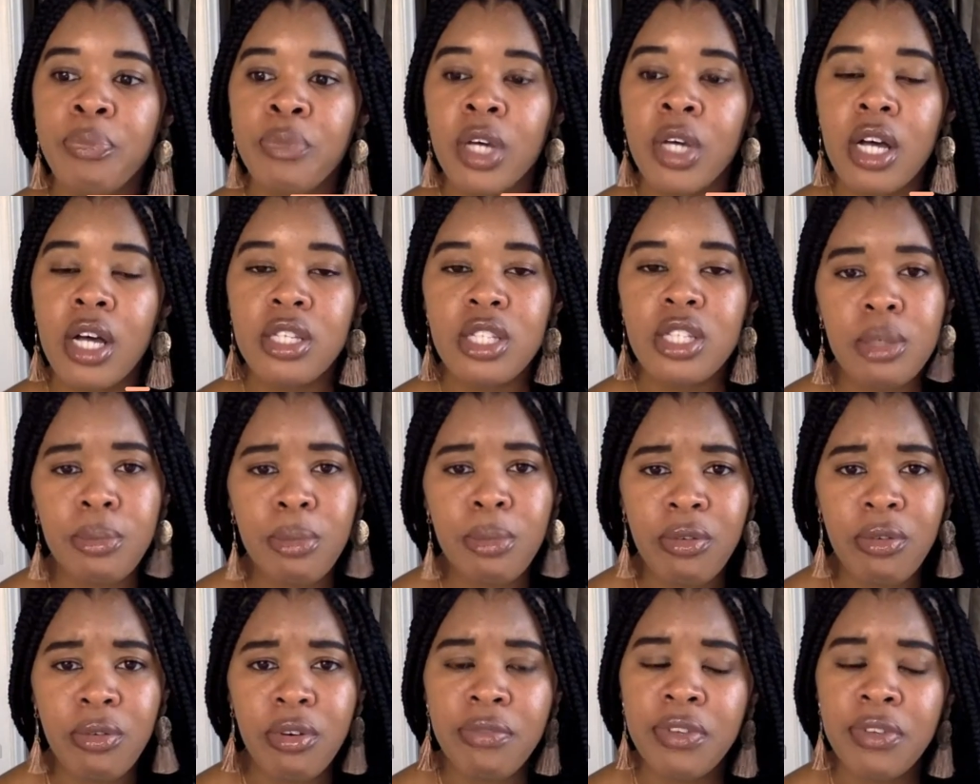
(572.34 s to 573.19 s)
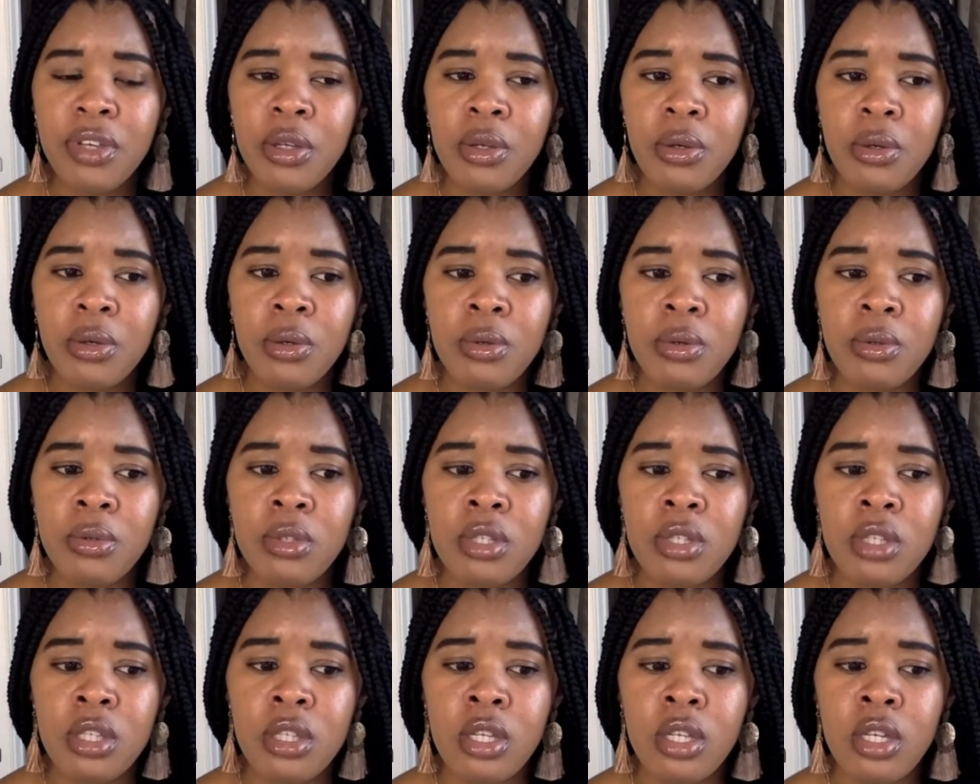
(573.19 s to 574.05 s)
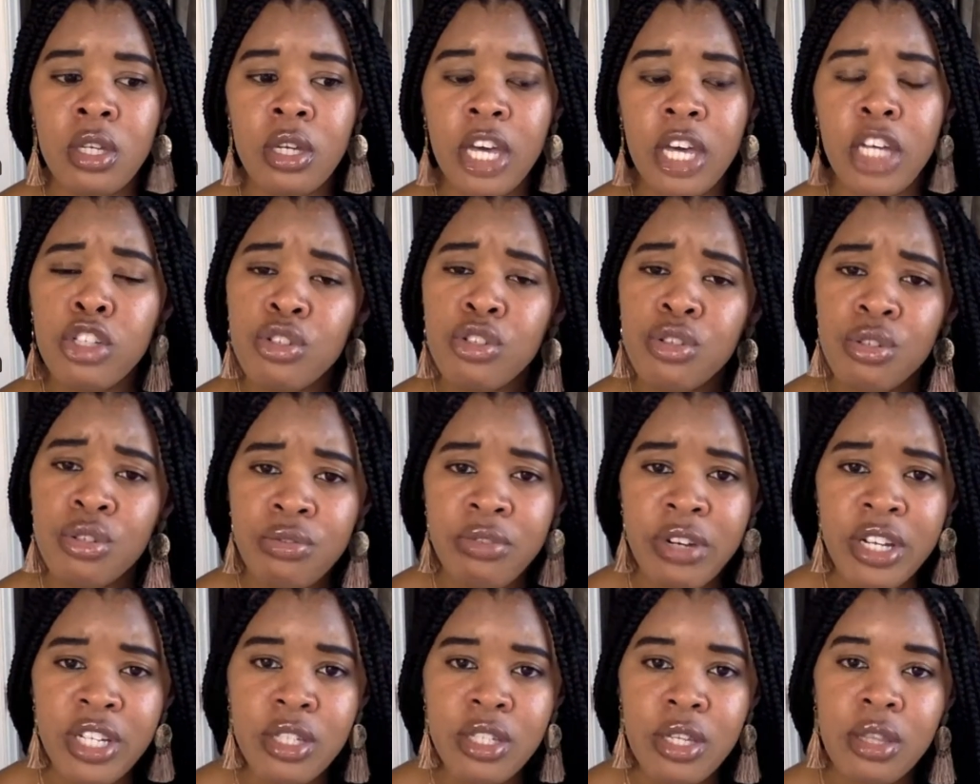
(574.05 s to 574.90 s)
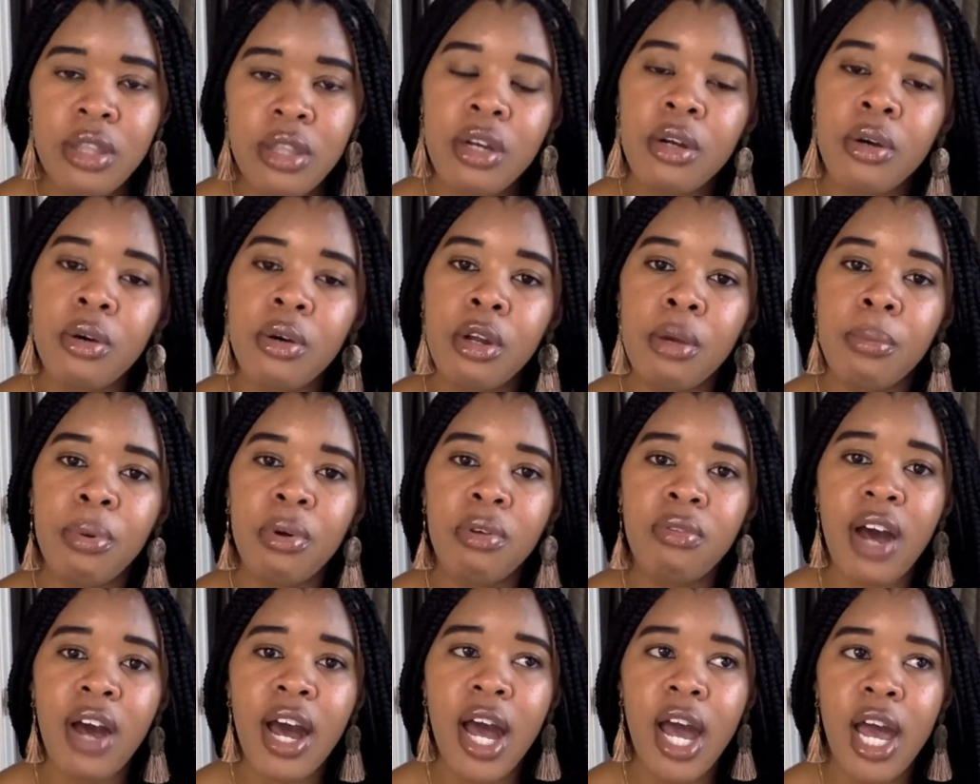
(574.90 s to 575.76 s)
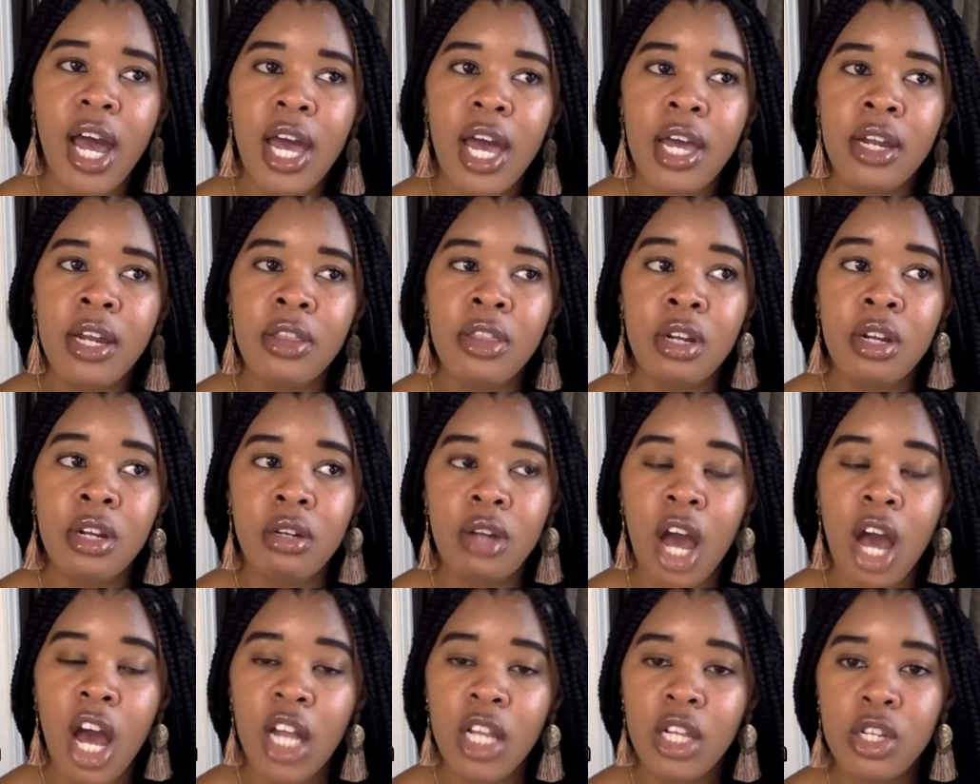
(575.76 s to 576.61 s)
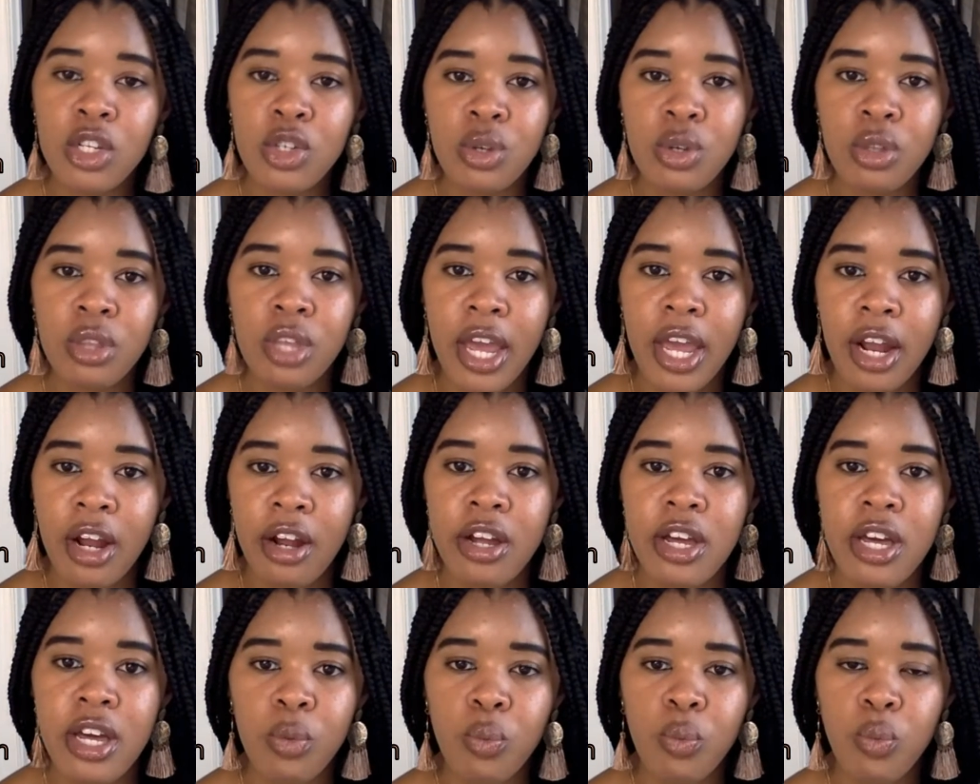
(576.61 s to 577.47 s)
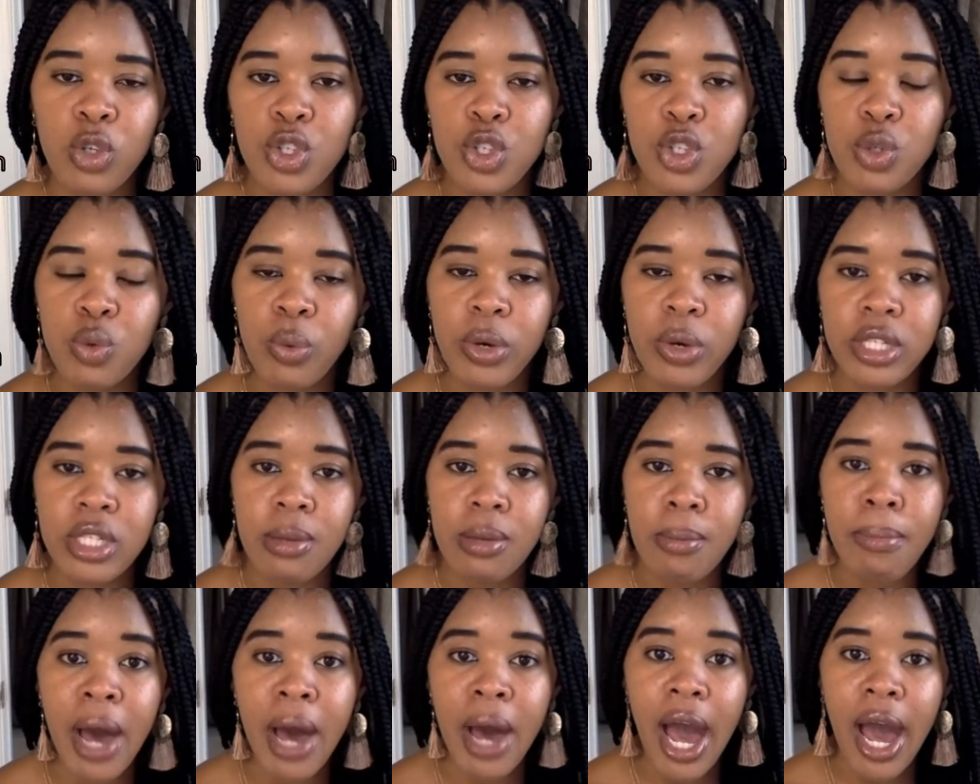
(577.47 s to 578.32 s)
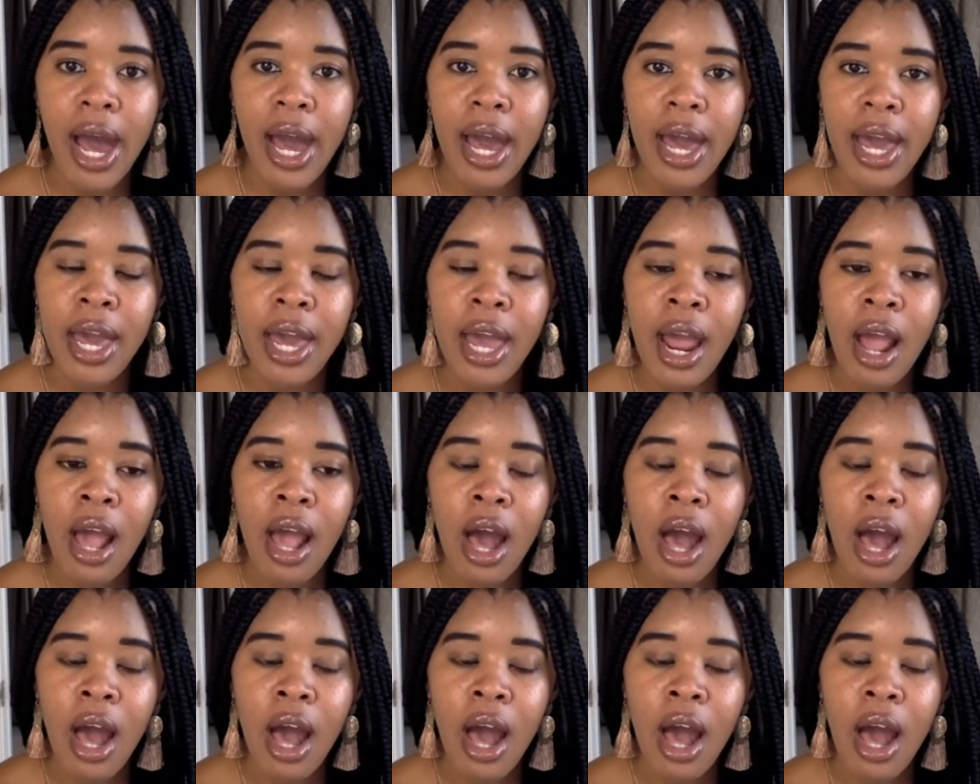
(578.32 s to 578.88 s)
customer reviews, the interest rates that they're going to provide, their knowledge on the area in which you want to buy,